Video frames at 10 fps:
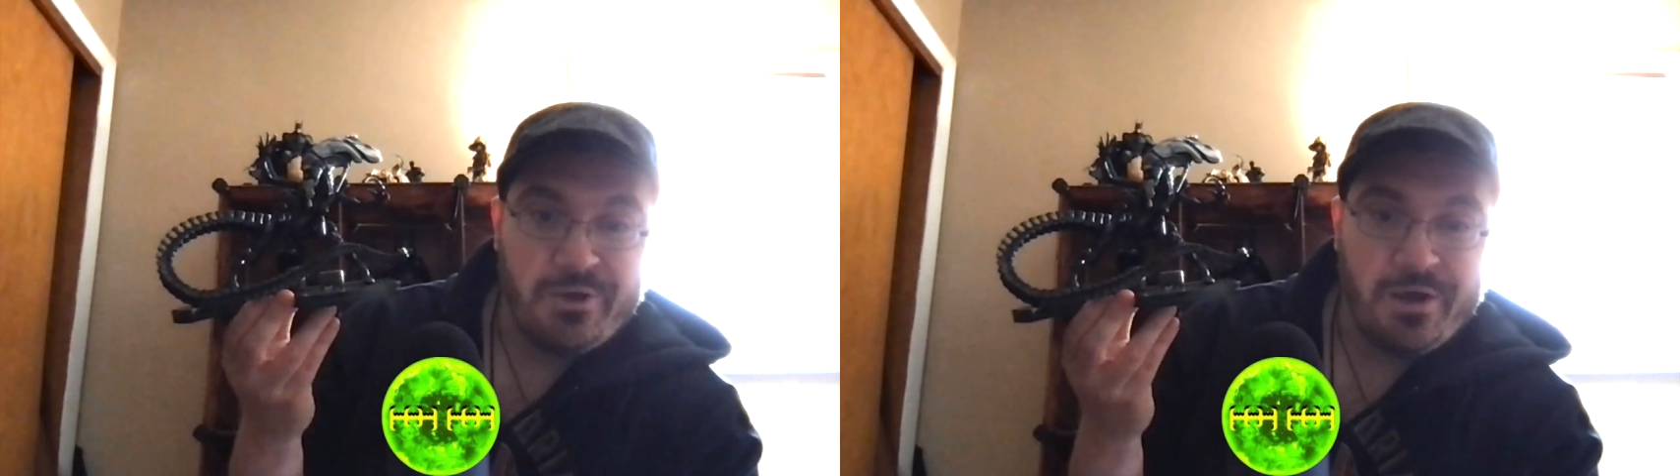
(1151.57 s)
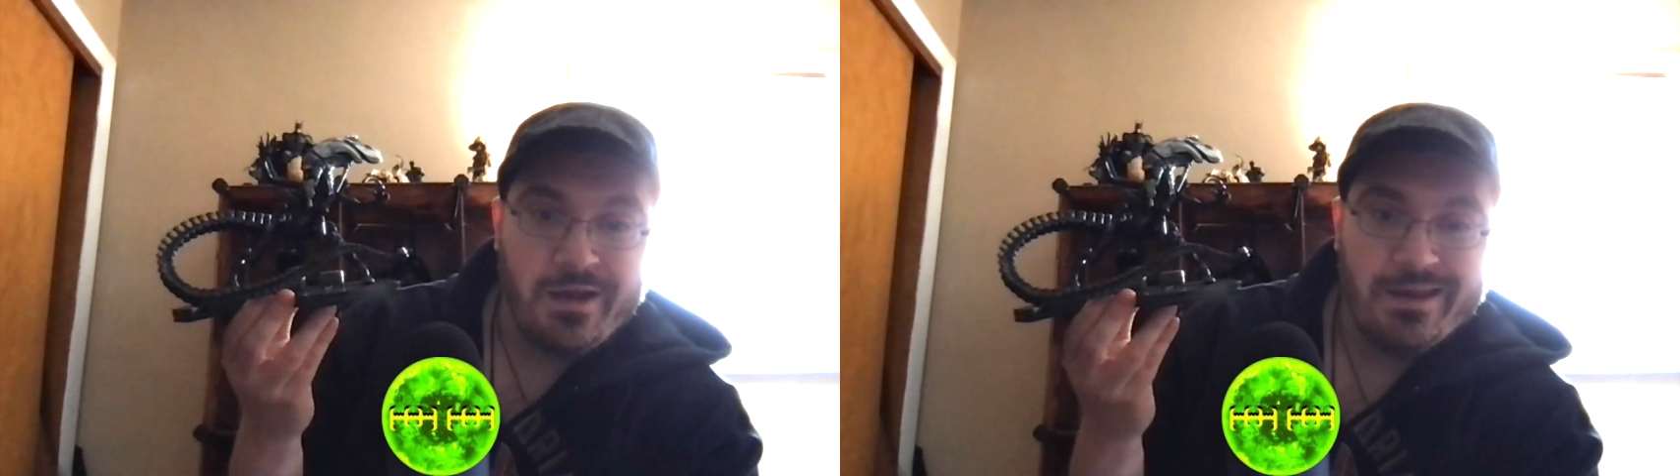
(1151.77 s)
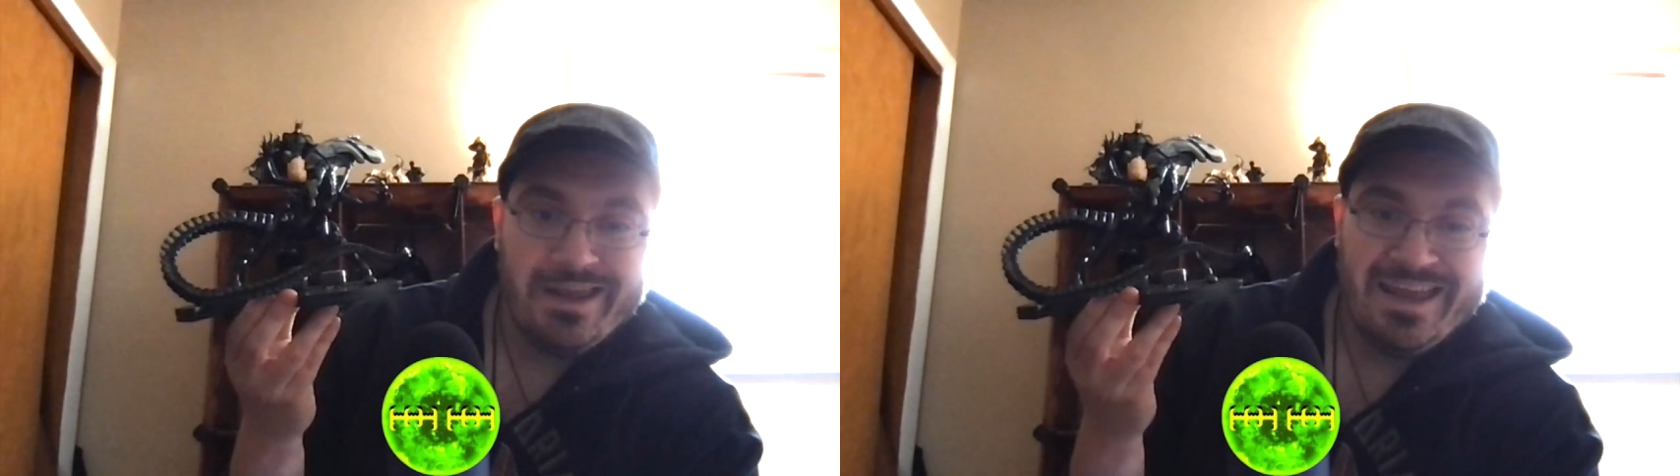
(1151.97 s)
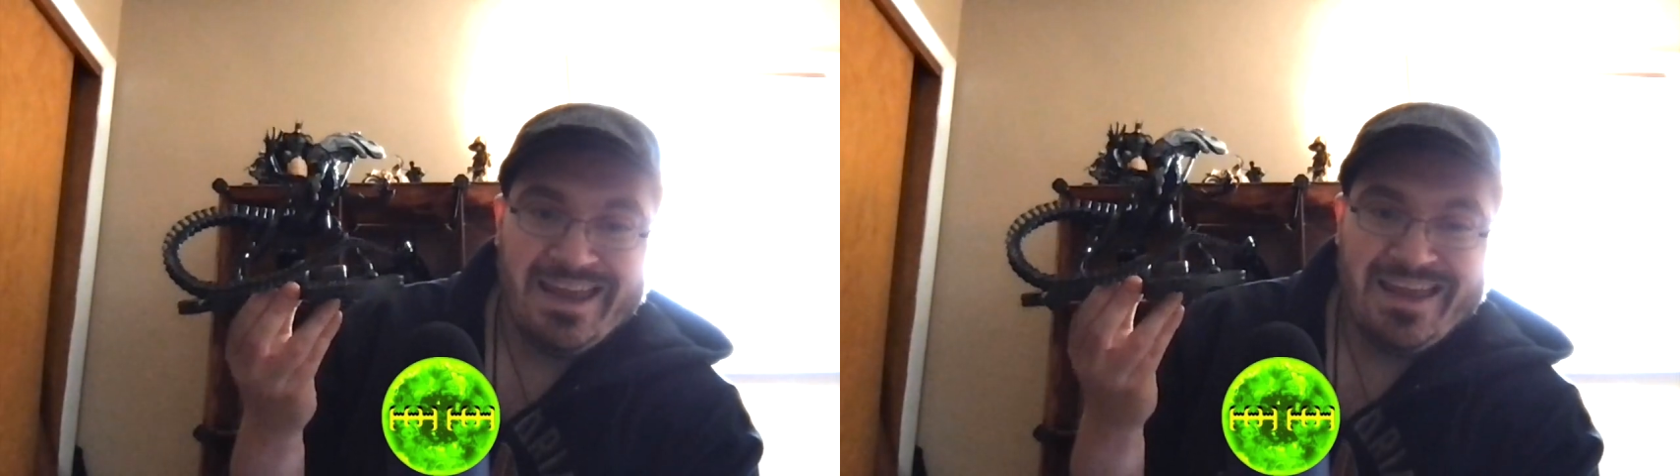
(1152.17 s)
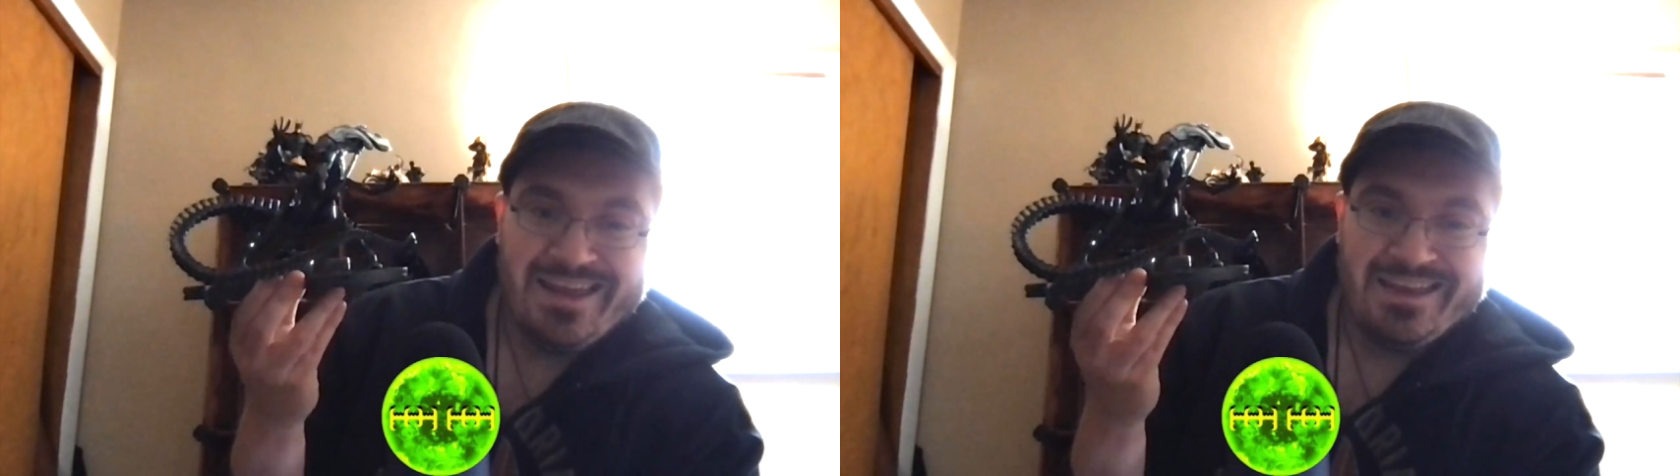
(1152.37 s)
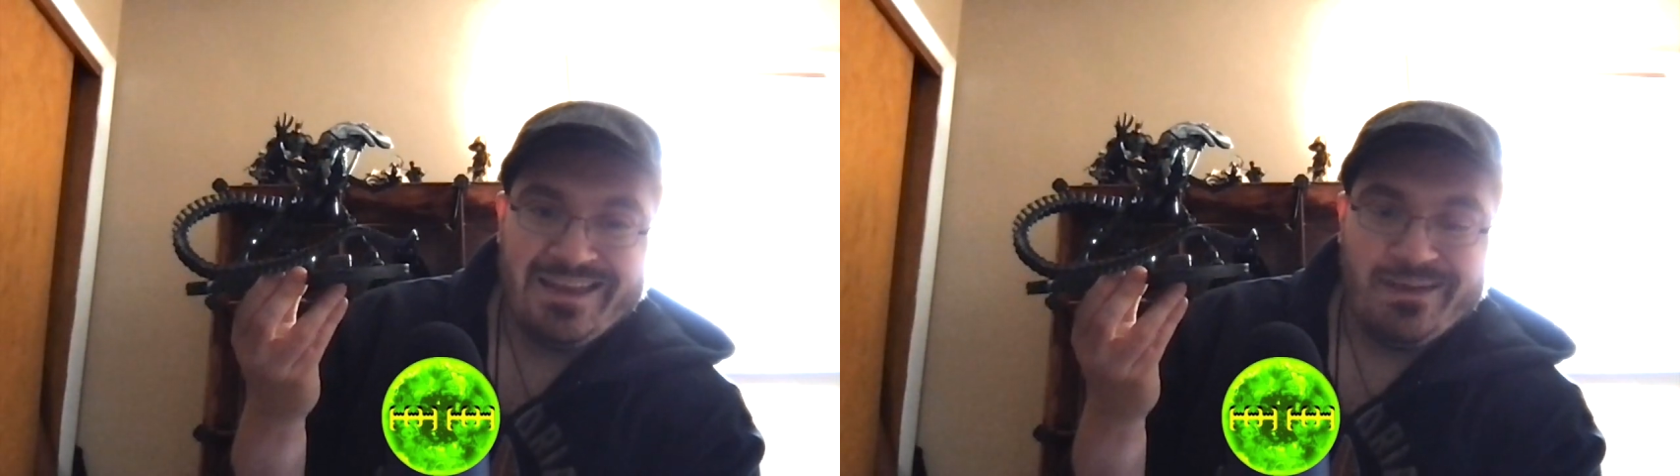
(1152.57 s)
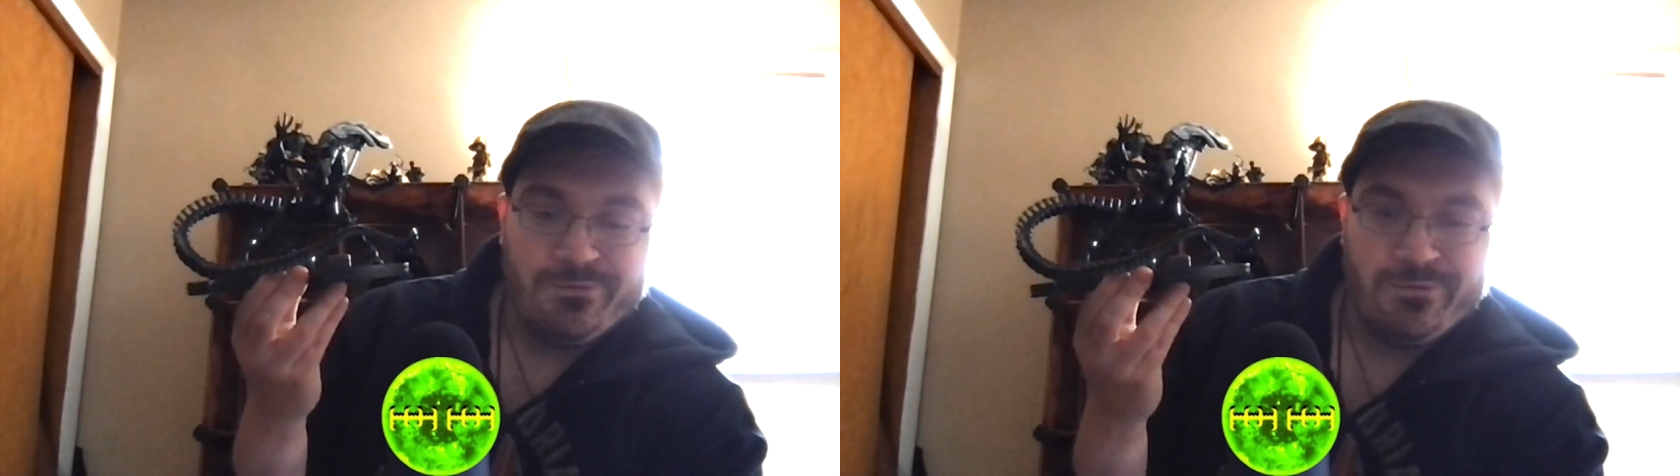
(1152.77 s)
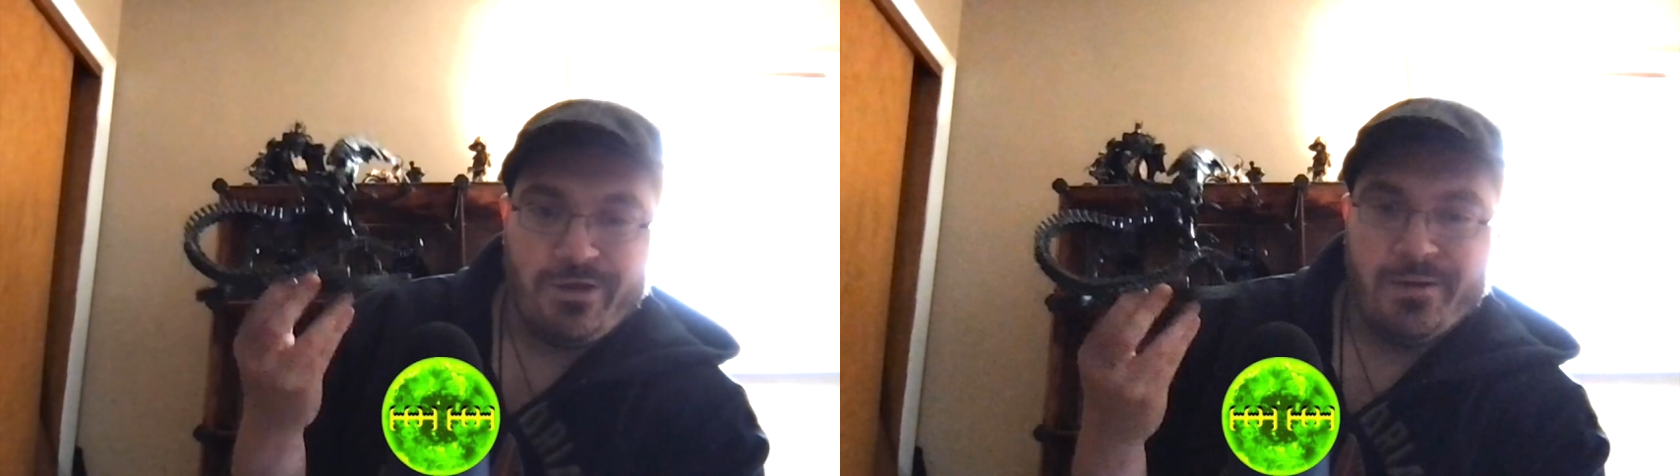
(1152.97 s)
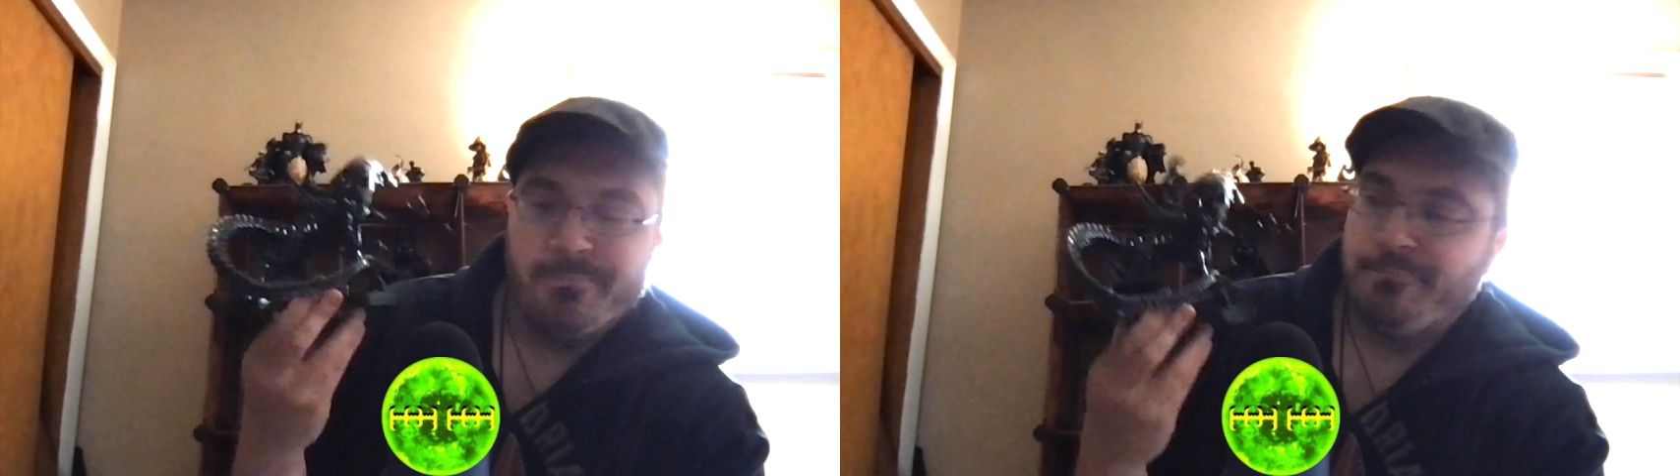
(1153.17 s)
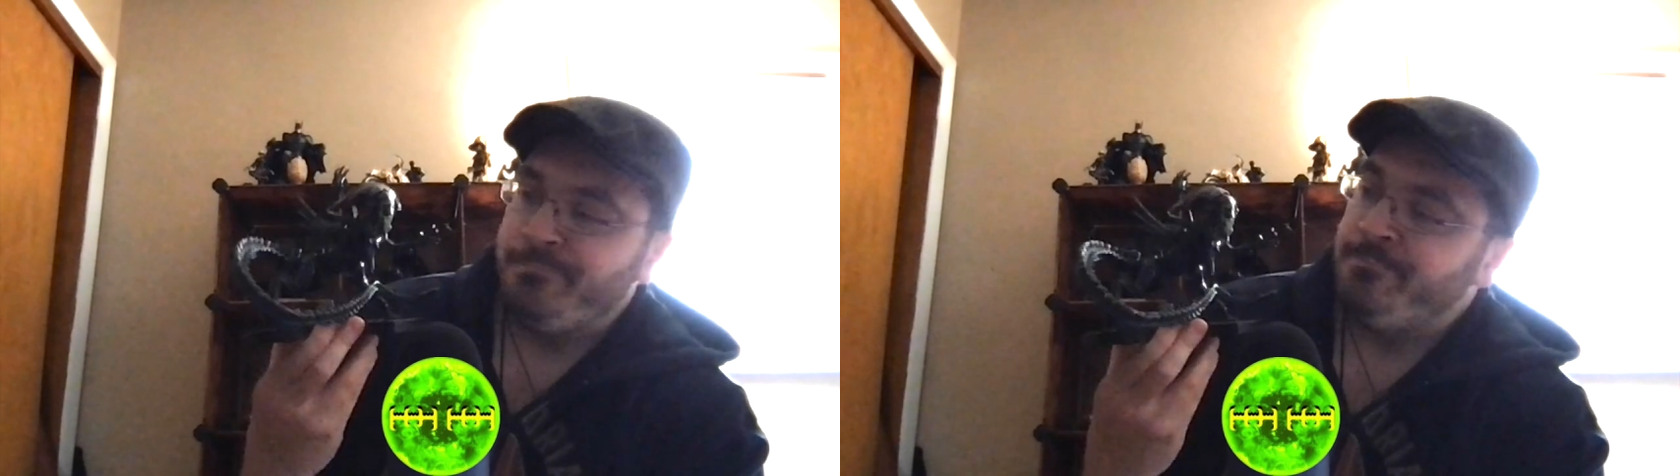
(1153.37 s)
not. It's
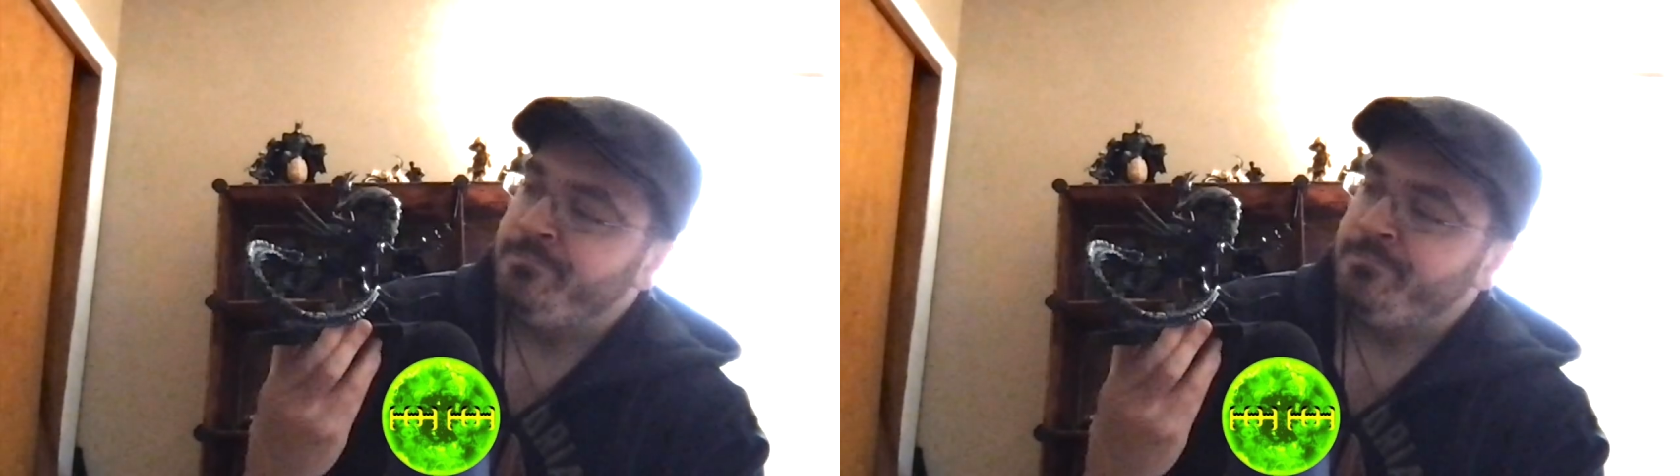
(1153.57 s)
awesome.